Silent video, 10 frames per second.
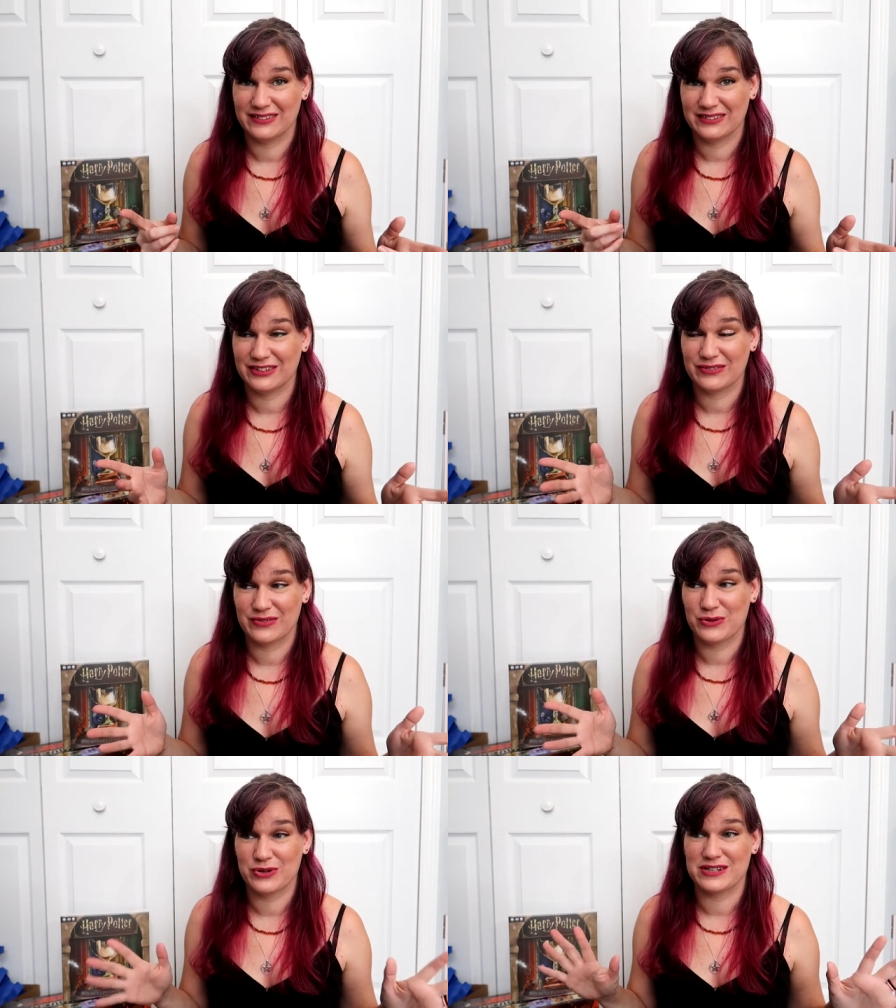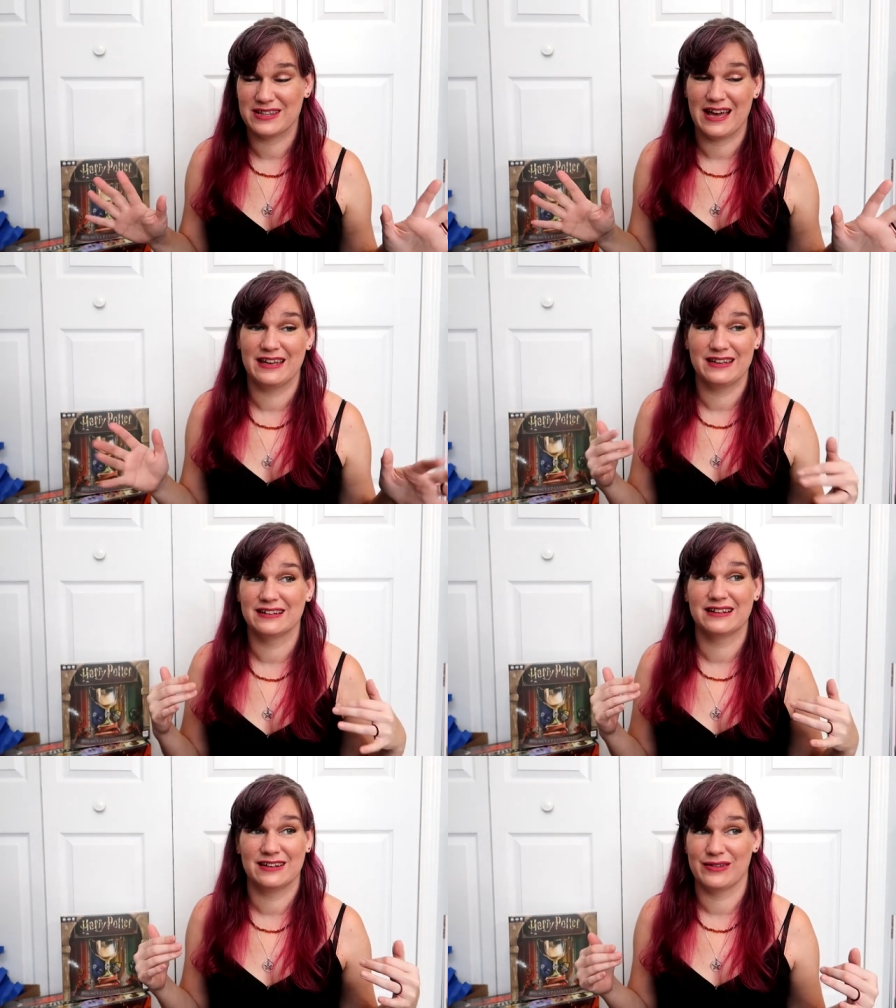Look forward to that in
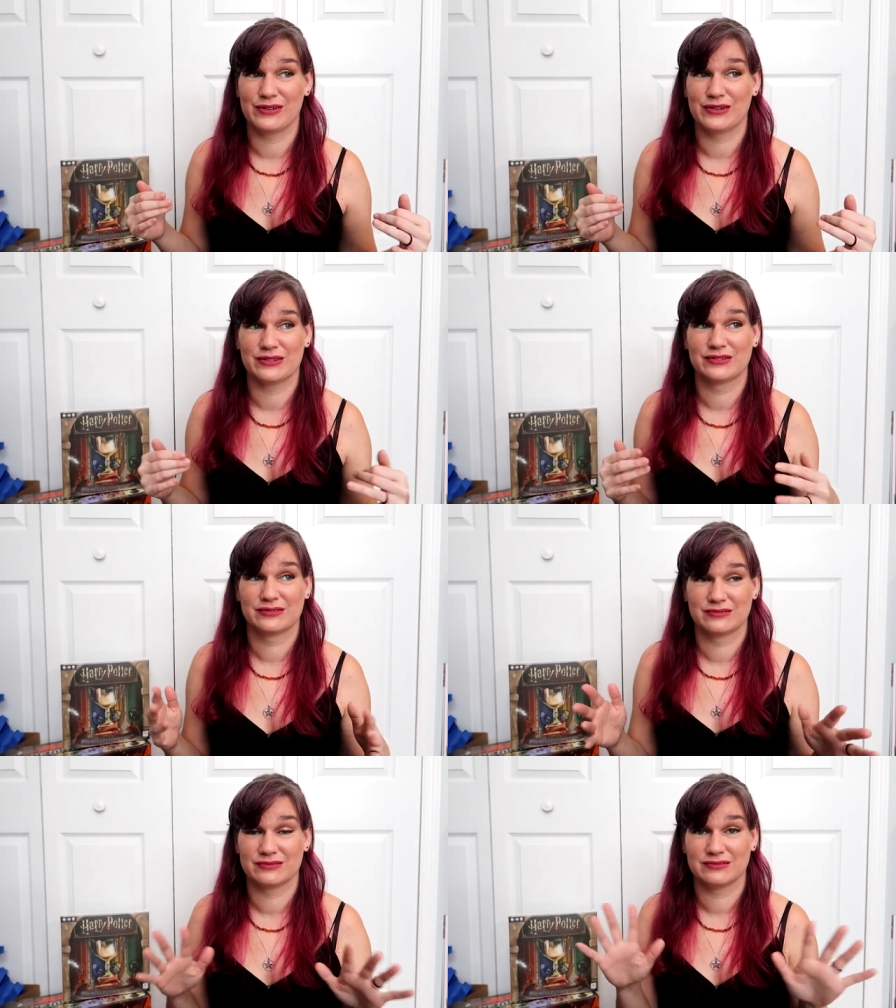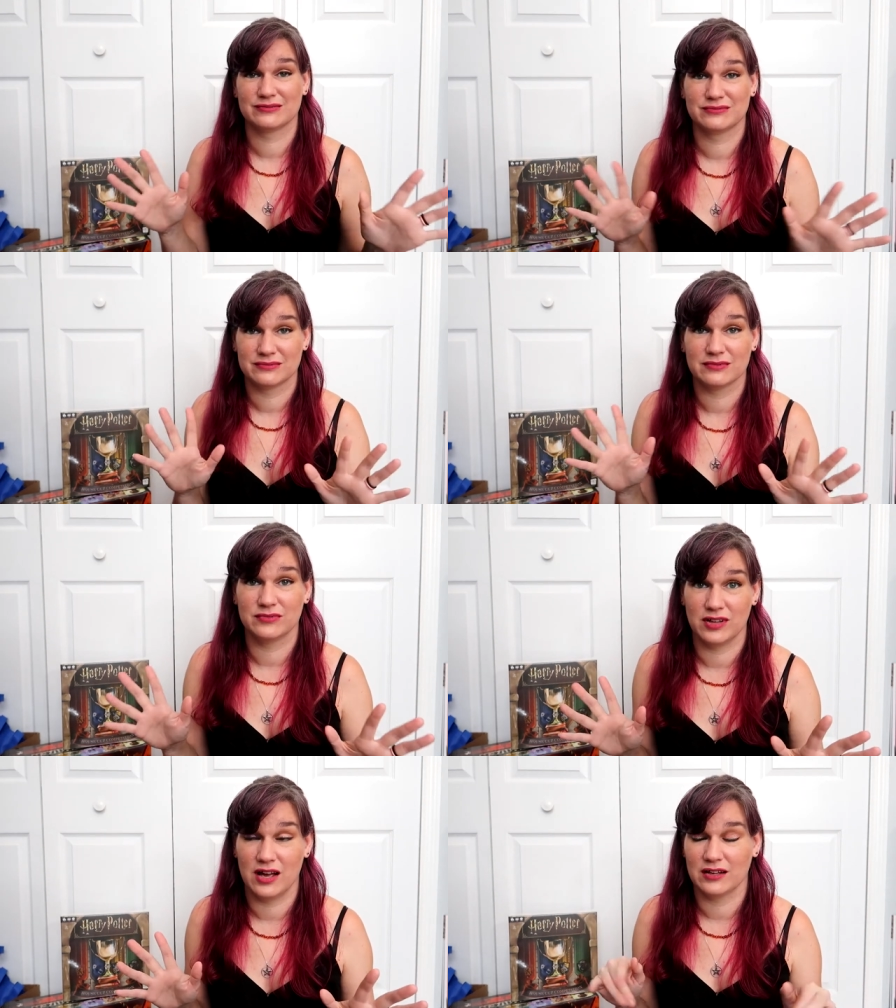another
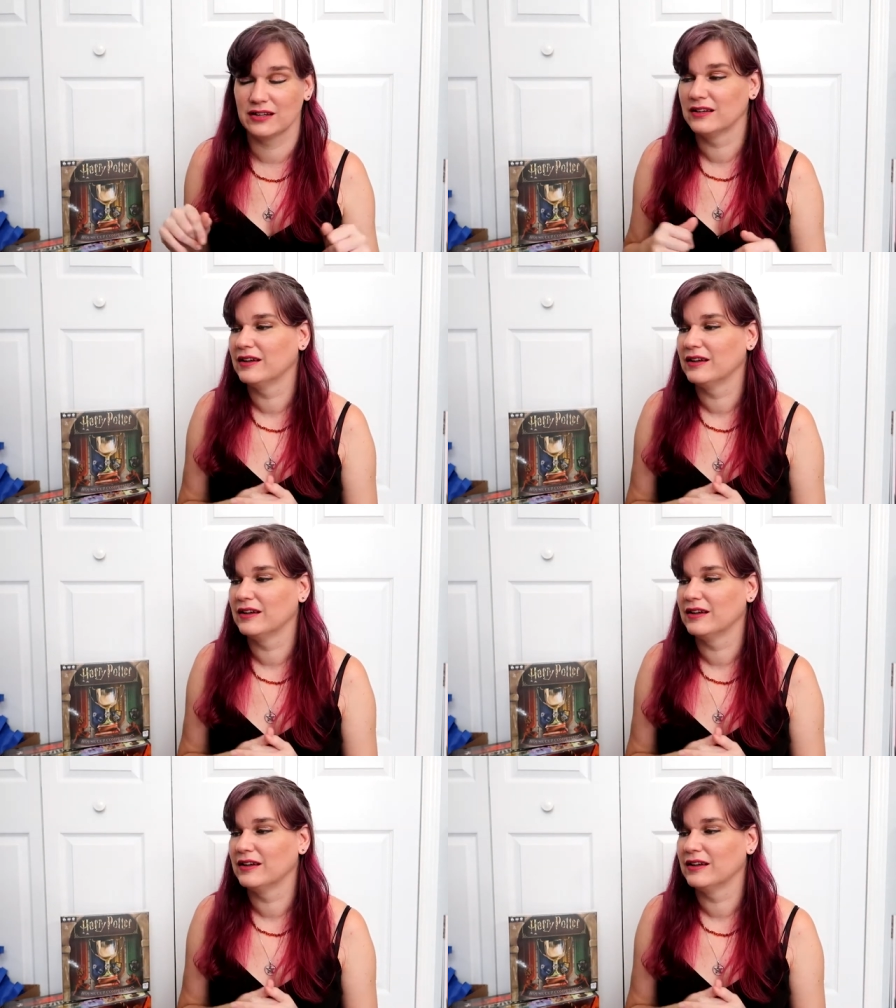vlog.